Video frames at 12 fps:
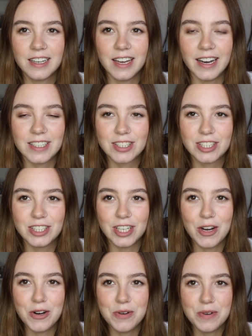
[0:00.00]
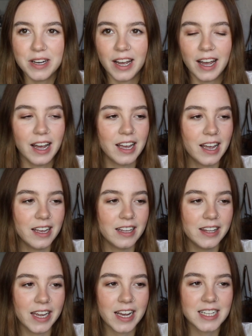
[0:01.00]
And it's so
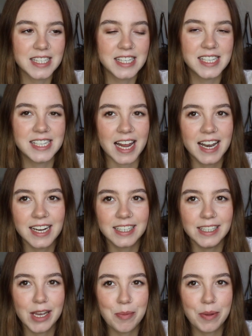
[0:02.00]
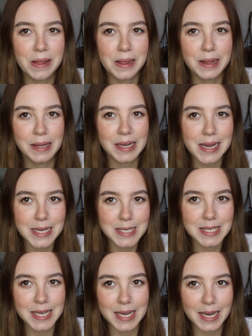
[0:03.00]
like aesthetically
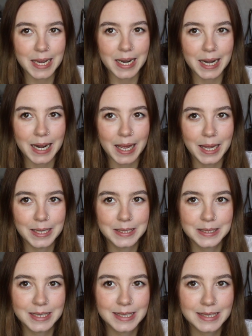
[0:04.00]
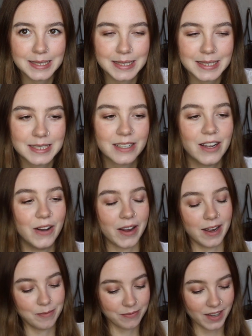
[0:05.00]
pleasing.
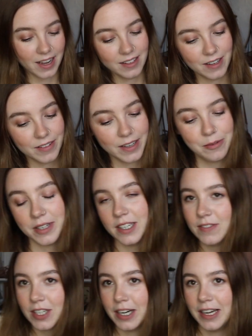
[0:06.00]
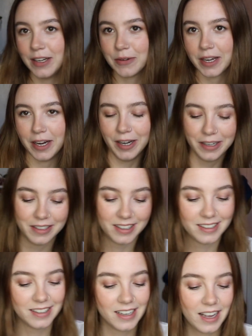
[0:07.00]
Okay, I love it, whatever, I don't care.
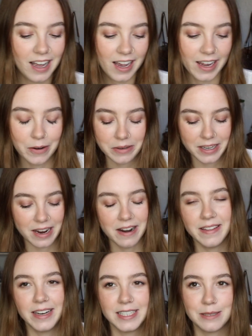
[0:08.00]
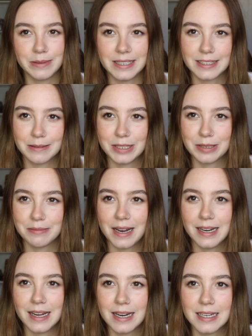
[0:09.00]
I don't care that I spent so much
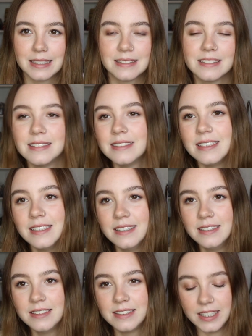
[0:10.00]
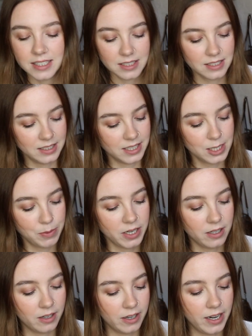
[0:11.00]
money on it. Let's put
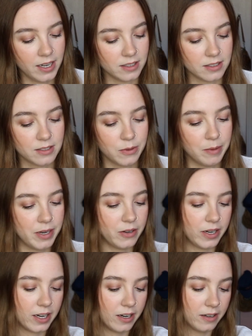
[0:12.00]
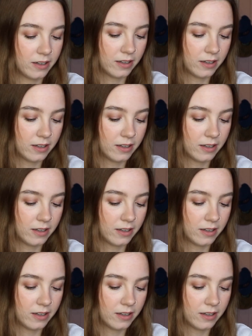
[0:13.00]
it on our hands. What am I doing here?